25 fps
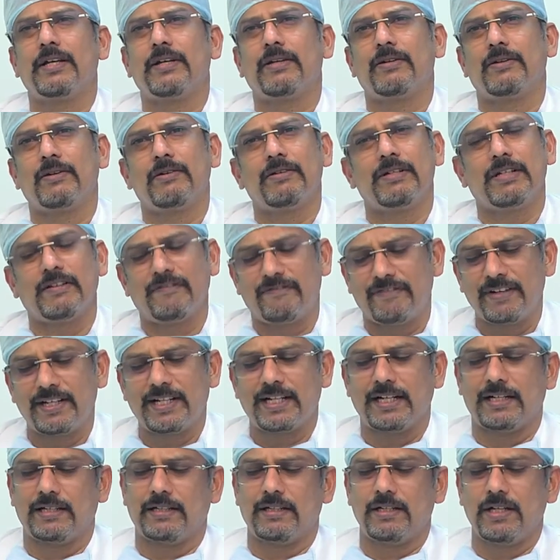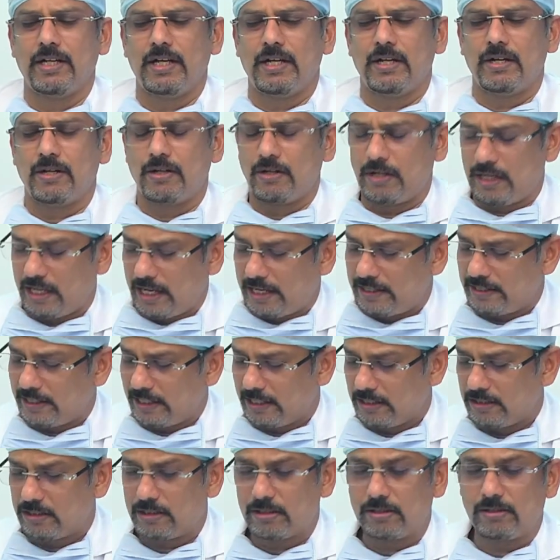difficult, and
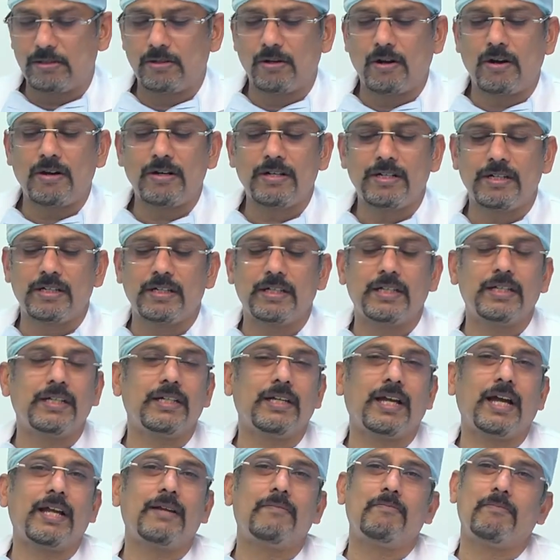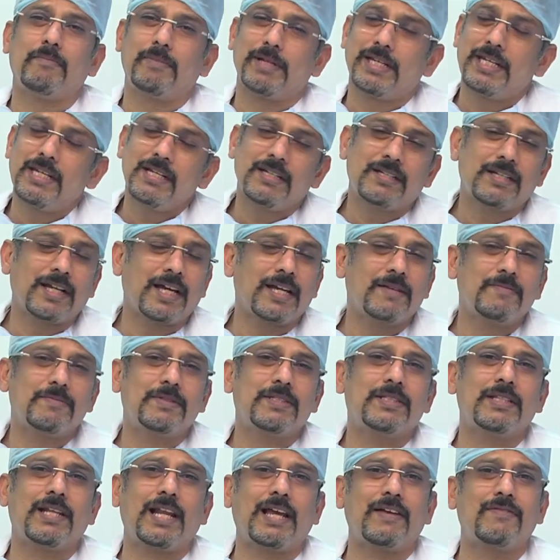there is not. And many
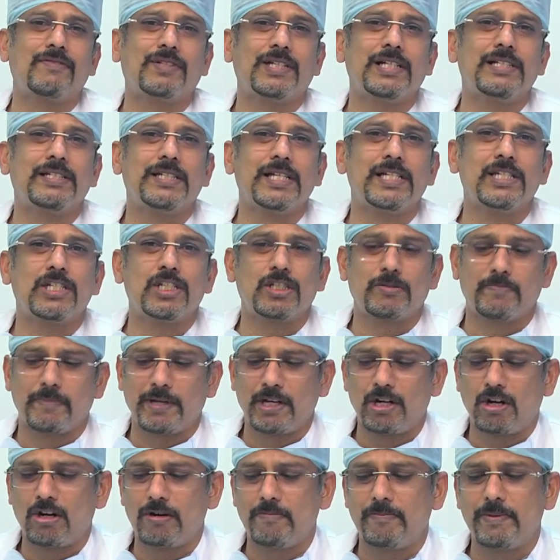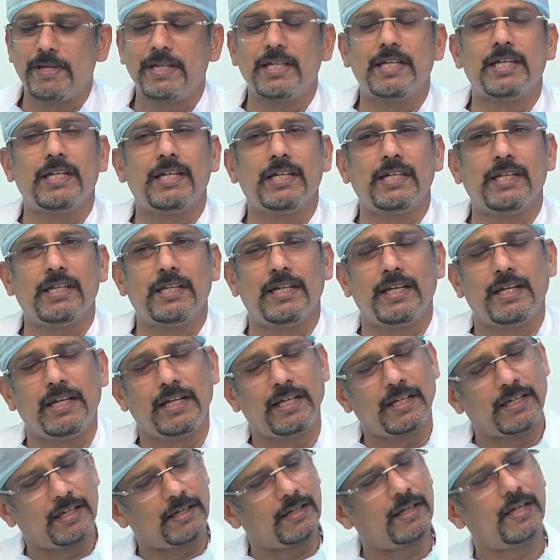times the lifestyle changes may not be
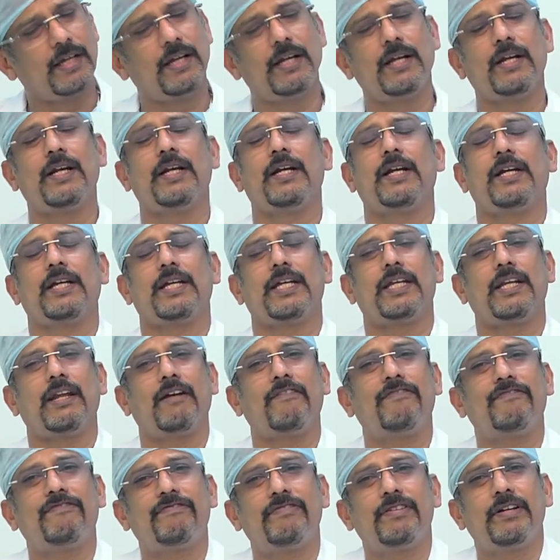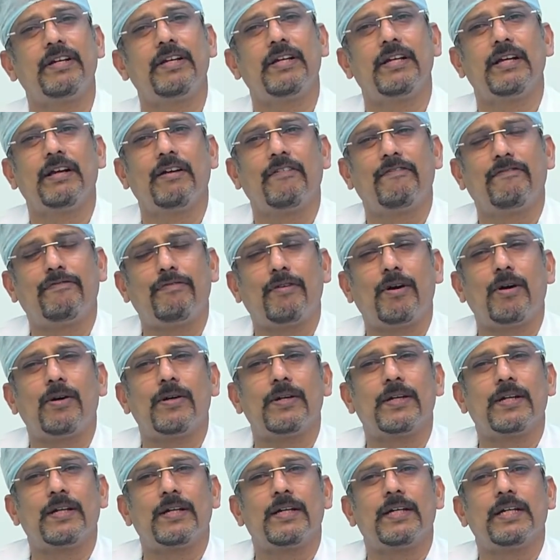enough
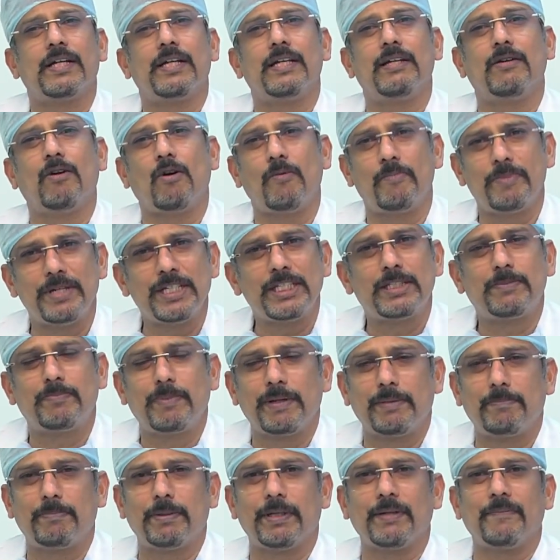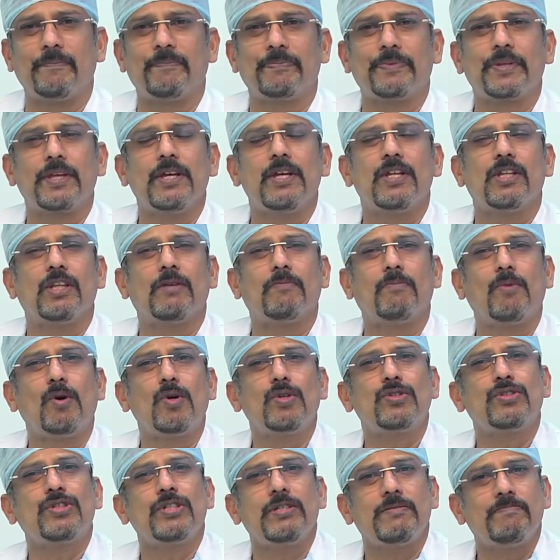for in obese people. The
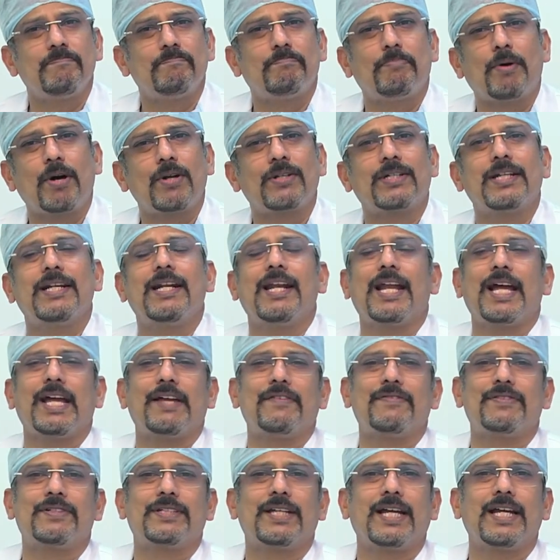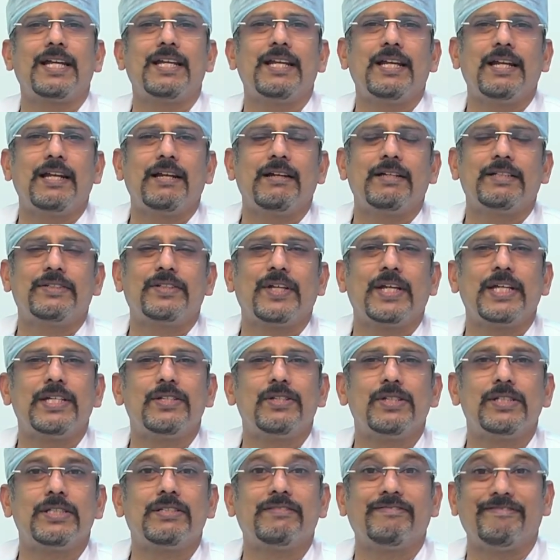most important lifestyle
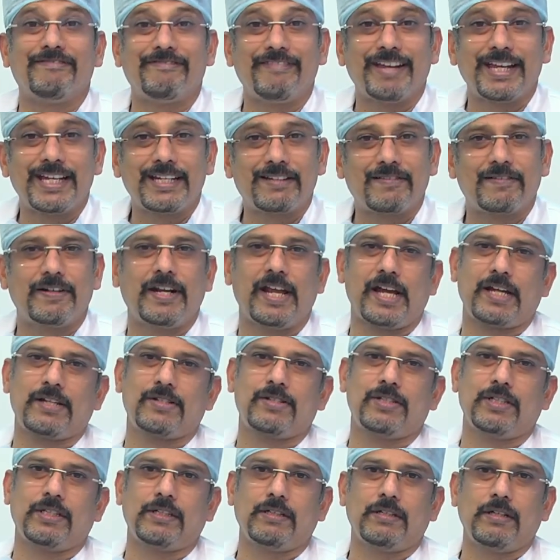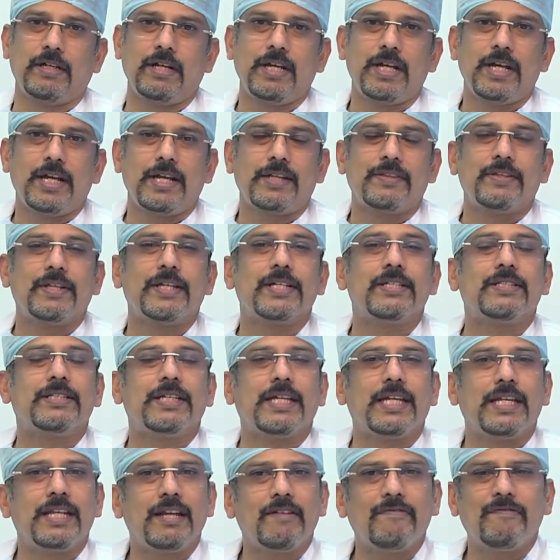change is weight reduction. There
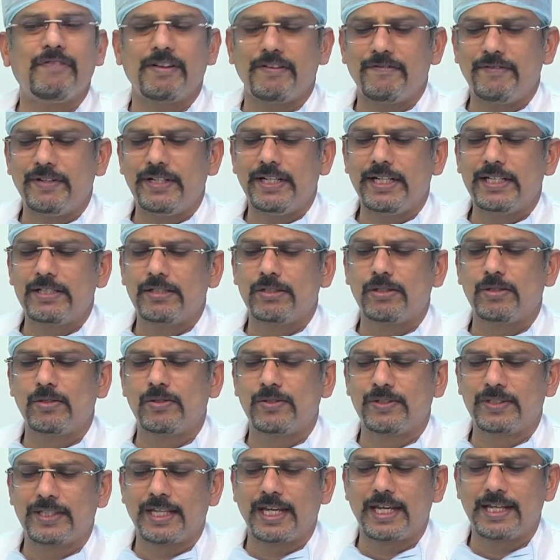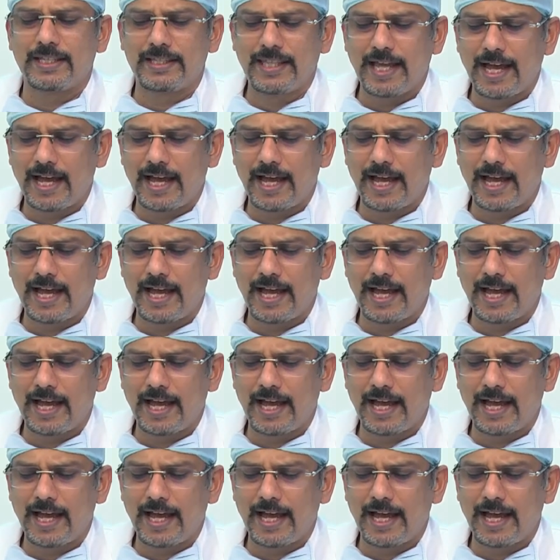is enough evidence to say